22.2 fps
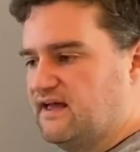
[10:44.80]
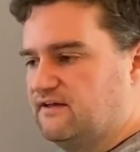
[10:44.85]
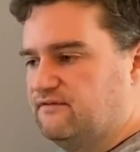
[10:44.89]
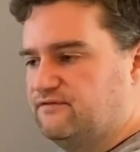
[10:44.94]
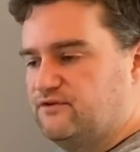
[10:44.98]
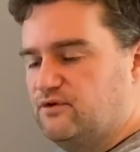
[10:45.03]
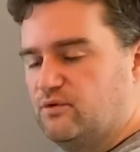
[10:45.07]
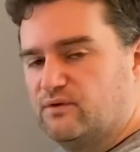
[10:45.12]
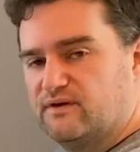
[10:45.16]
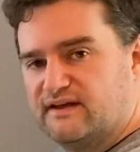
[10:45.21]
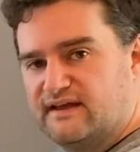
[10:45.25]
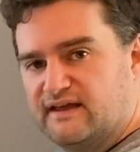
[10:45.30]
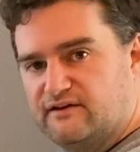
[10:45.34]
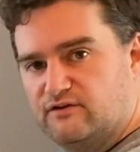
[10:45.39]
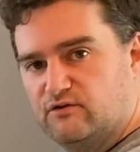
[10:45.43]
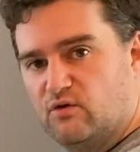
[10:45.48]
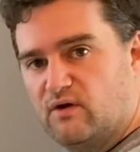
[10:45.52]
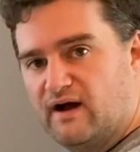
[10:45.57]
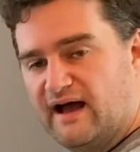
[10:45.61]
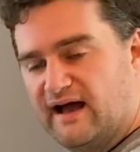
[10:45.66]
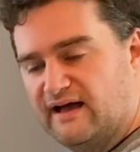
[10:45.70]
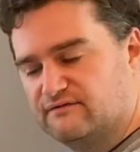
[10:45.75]
if you want to get
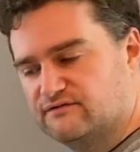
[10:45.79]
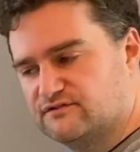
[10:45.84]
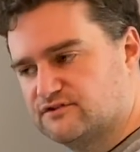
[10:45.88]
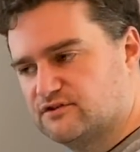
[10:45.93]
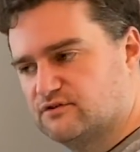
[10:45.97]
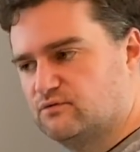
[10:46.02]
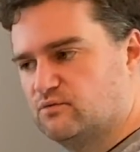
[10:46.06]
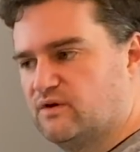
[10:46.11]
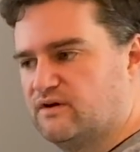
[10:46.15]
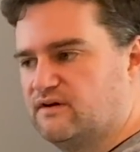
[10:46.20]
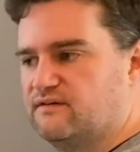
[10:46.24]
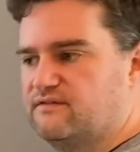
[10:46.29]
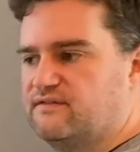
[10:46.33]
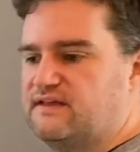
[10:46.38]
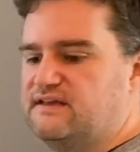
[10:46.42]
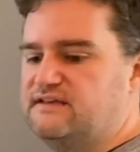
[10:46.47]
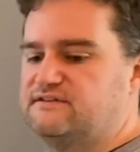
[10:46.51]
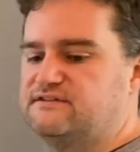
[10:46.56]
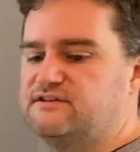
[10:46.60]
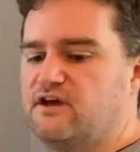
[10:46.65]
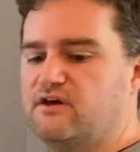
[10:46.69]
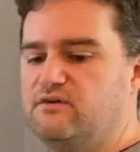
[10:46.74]
your hands on one of
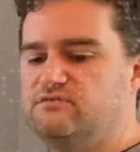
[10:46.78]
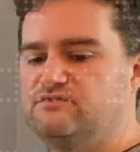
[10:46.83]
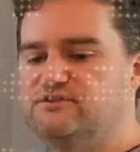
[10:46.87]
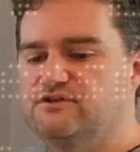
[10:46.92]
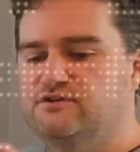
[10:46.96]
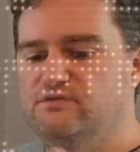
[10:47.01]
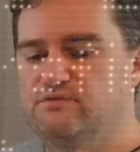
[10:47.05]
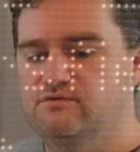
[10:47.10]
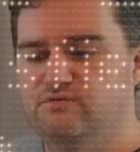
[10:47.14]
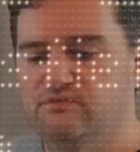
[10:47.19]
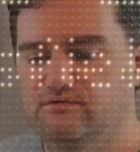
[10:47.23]
these, go to